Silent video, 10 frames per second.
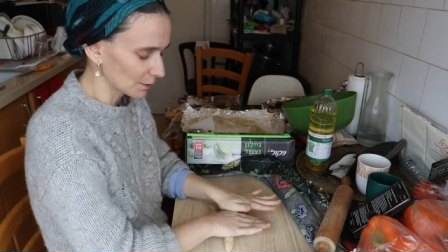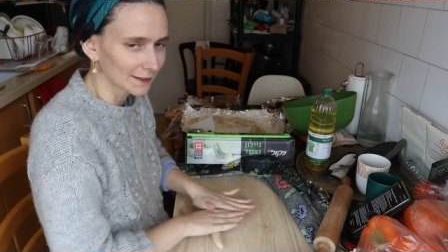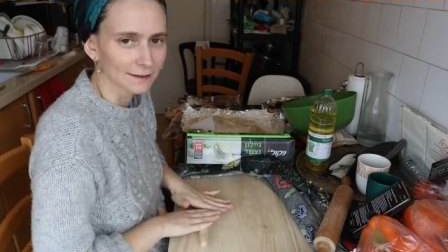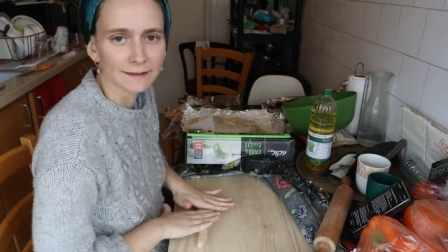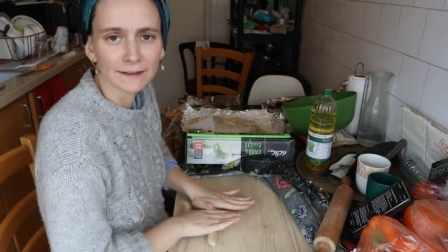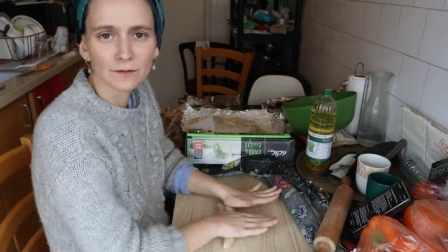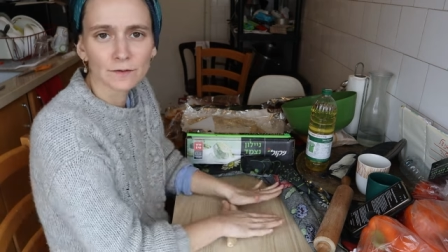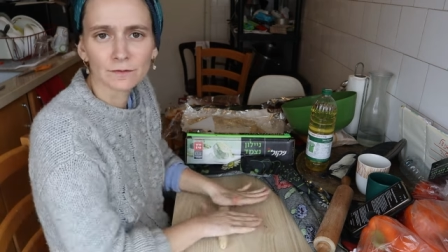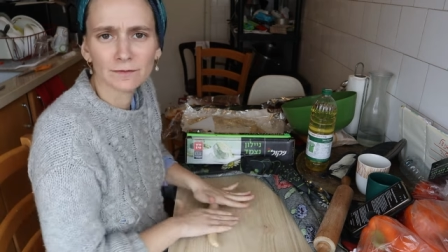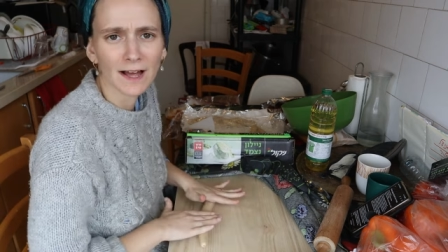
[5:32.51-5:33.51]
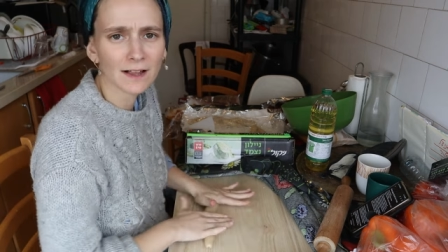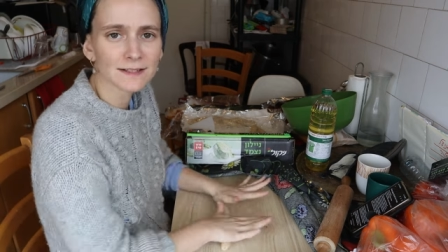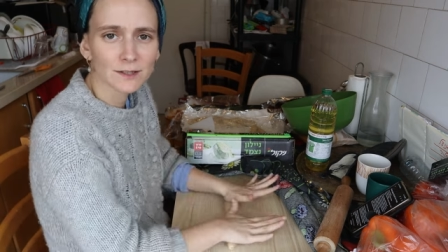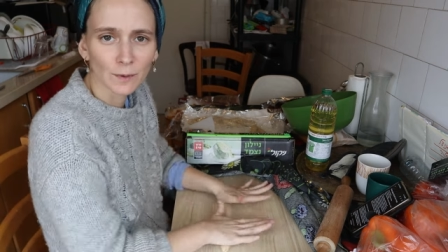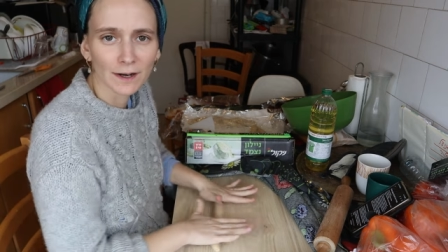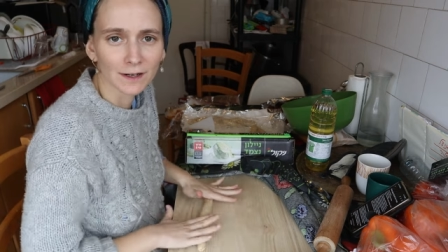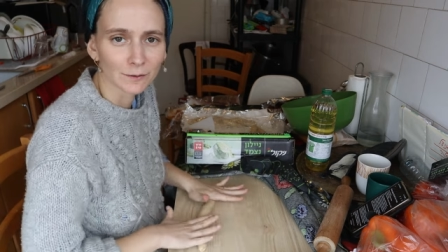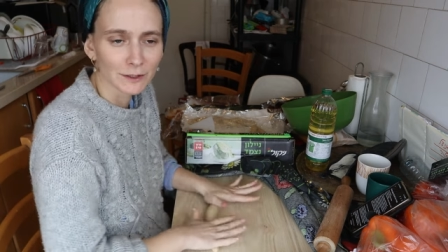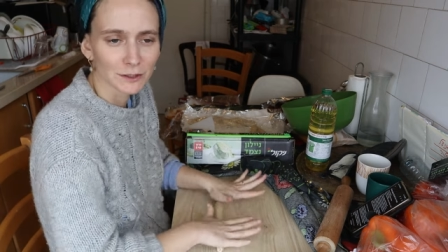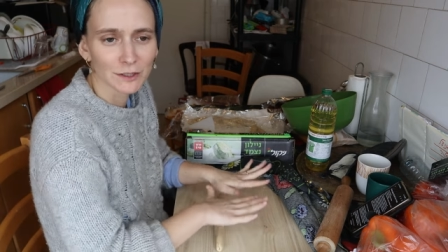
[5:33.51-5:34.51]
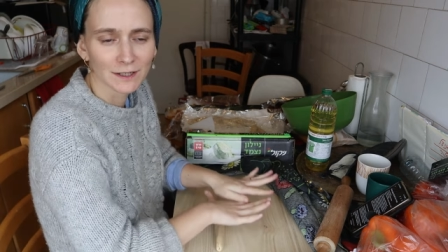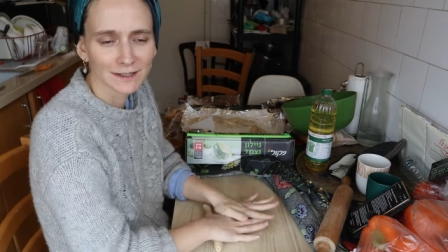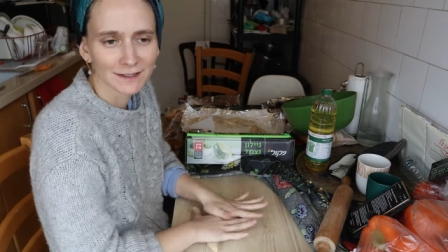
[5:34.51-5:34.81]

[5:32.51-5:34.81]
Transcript: we could live elsewhere, which,